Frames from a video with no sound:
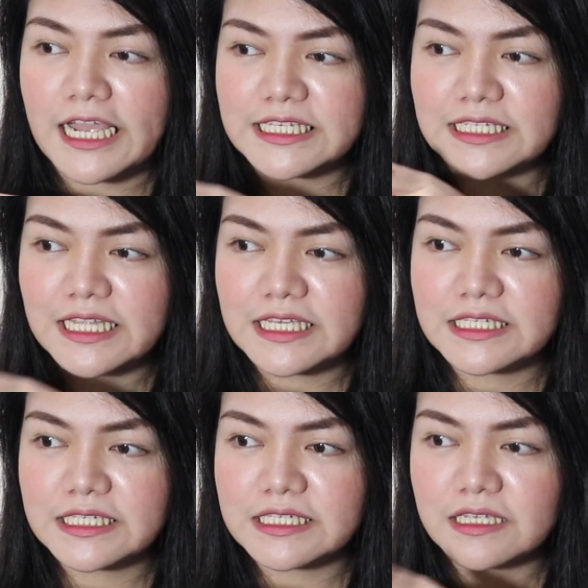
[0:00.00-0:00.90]
as
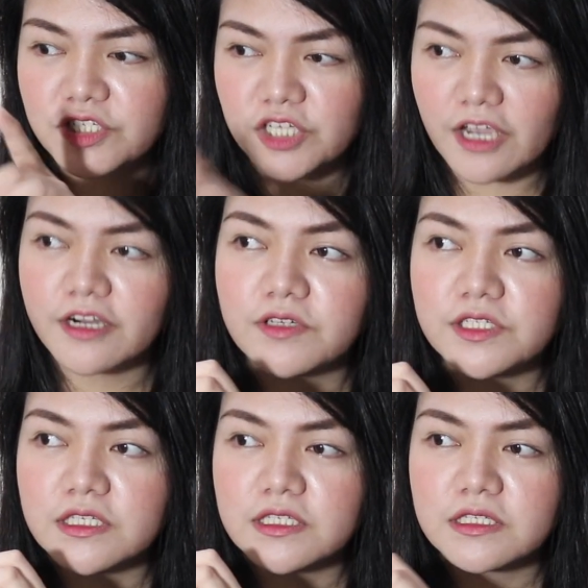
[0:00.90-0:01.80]
this chair,
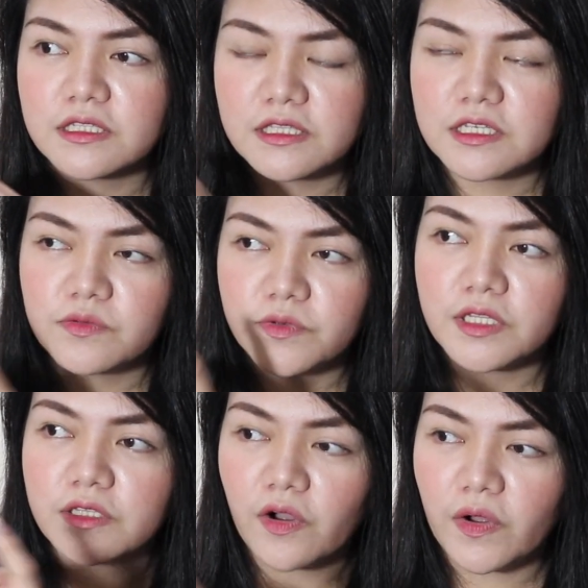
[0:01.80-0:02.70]
which is this
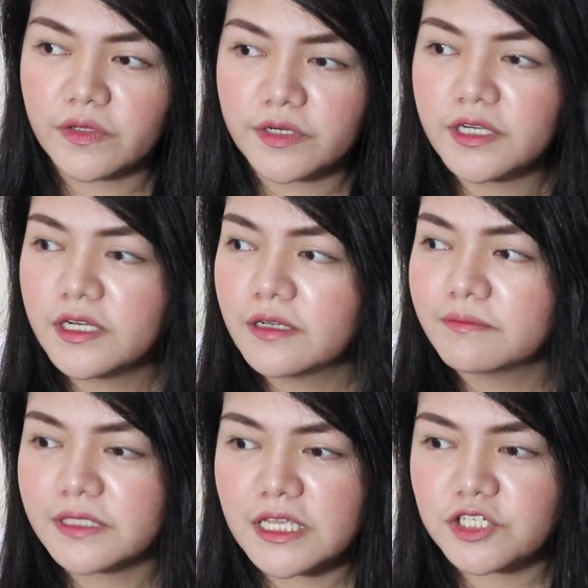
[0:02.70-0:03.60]
wooden color,
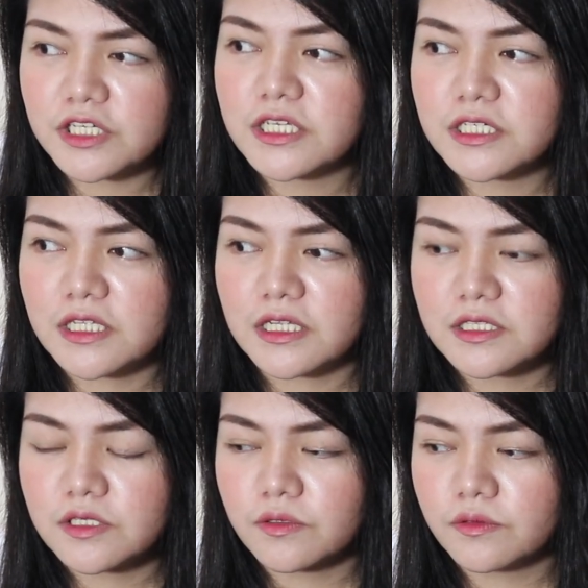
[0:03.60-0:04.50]
but I changed
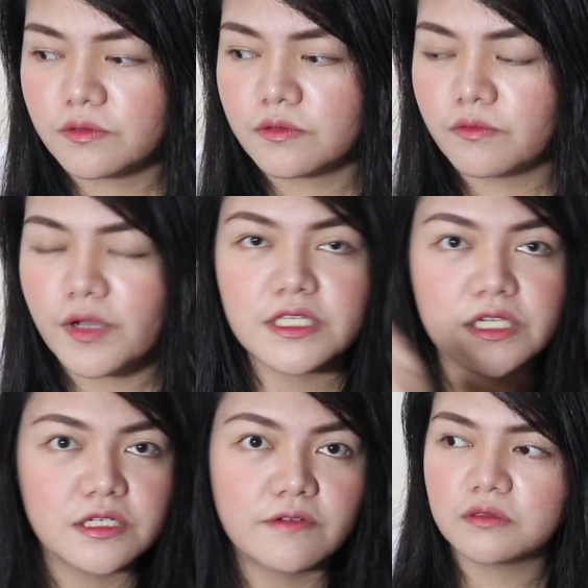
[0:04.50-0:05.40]
it. So once
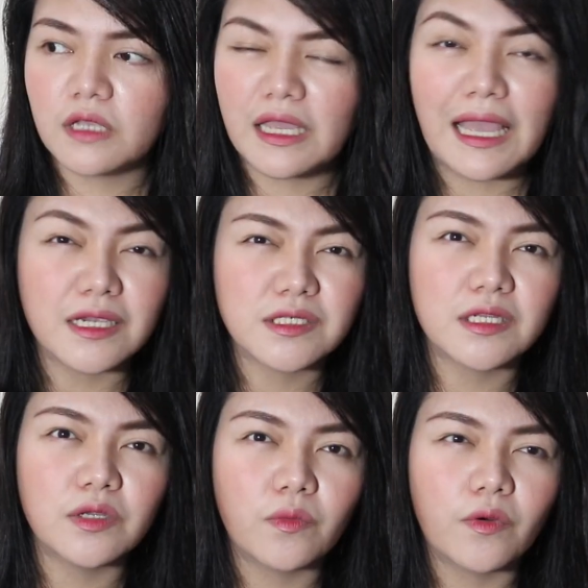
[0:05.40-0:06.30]
I shift, I
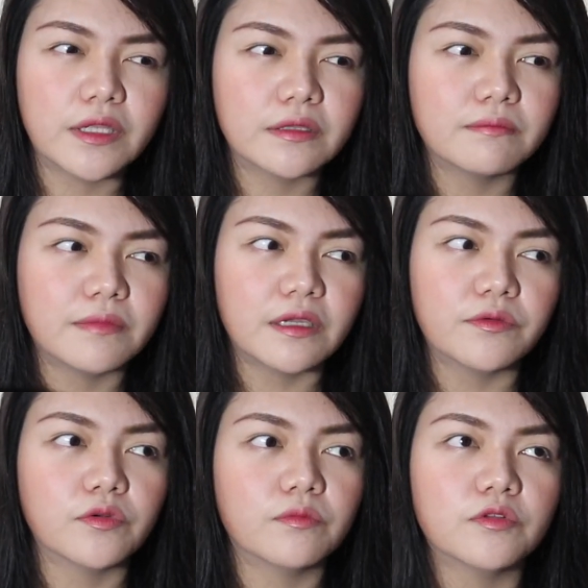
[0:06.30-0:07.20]
actually want my
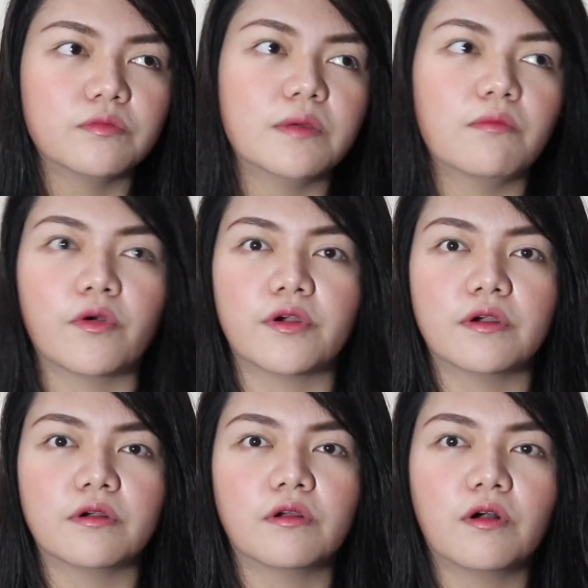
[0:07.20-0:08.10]
room to be
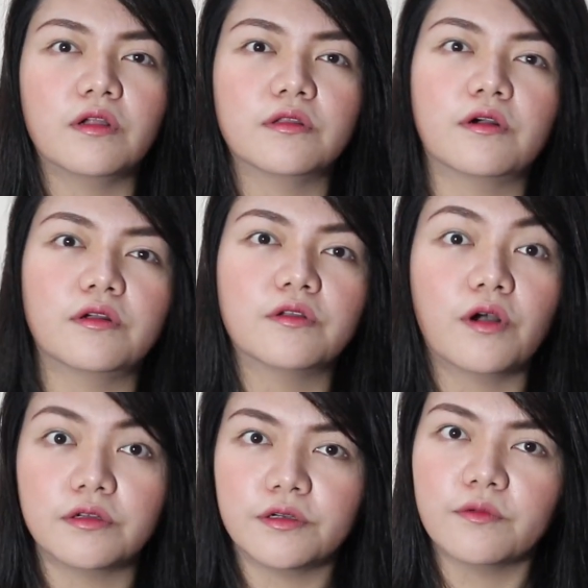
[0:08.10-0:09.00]
more
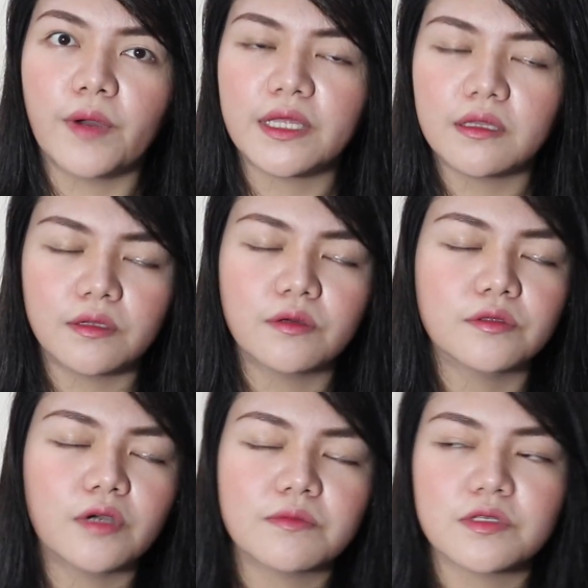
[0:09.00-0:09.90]
color white. I
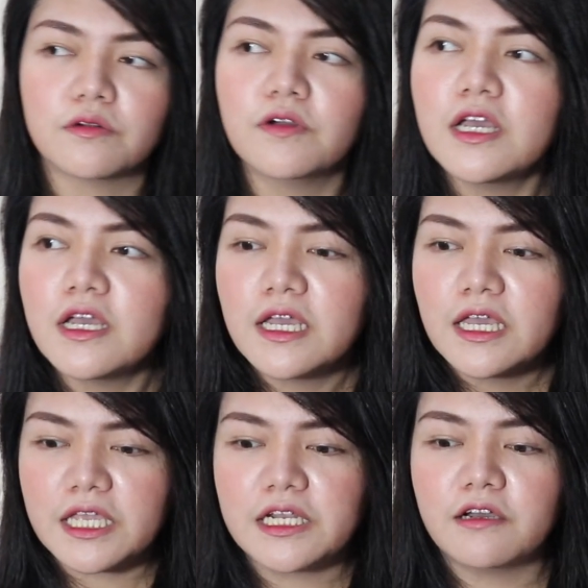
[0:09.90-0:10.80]
don't know, I'm so
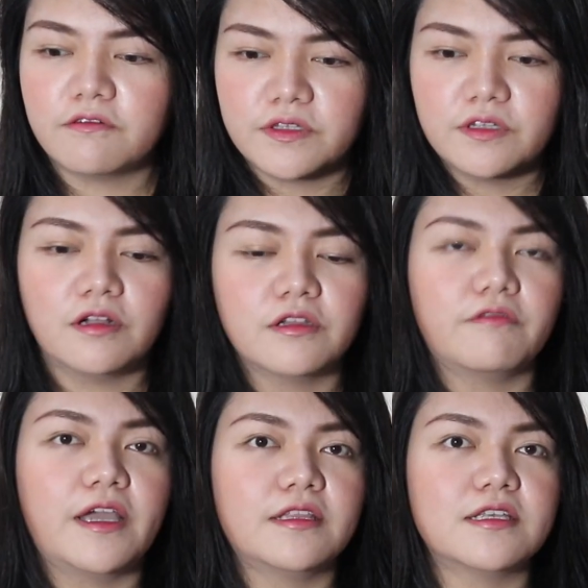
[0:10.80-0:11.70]
in love with
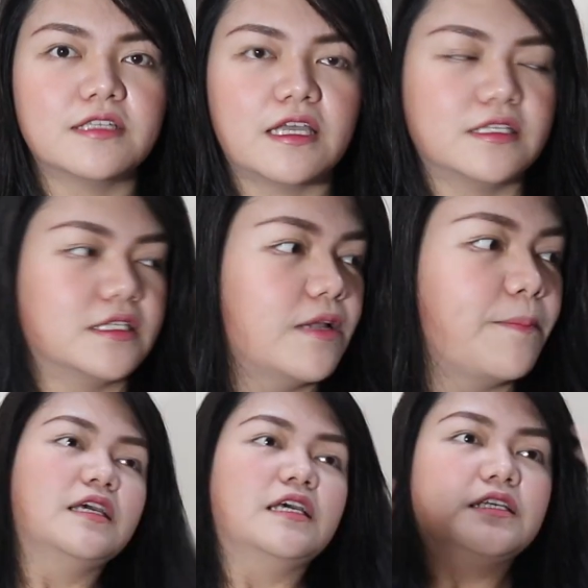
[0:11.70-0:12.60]
color white these days.
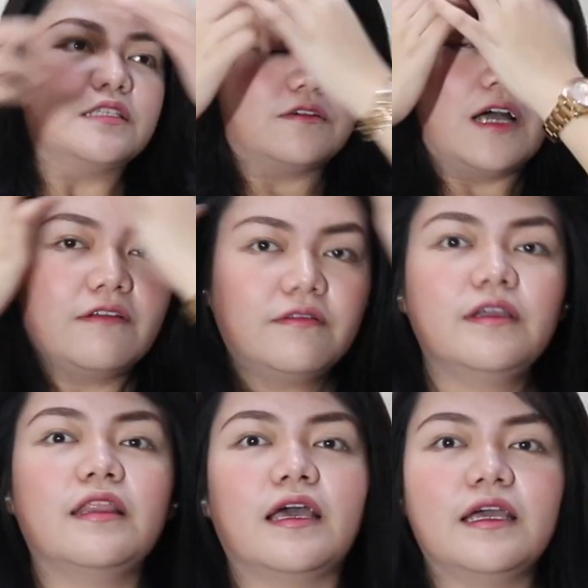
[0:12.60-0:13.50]
So
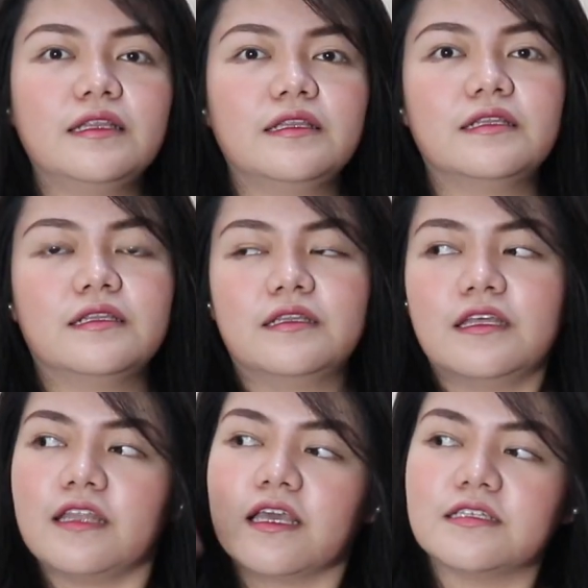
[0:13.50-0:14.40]
after that,
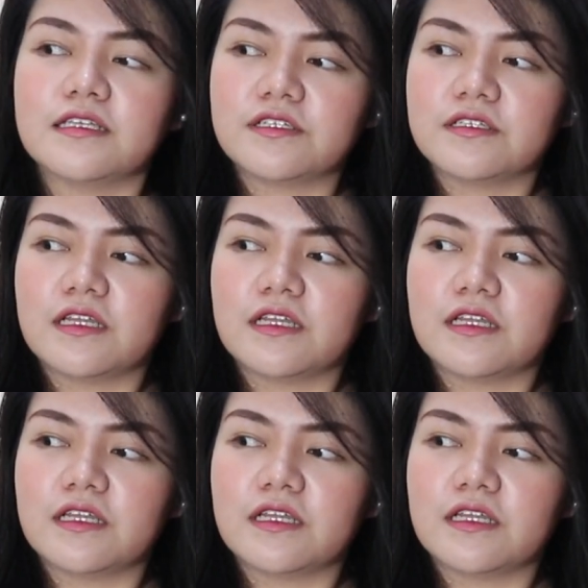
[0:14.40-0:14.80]
the next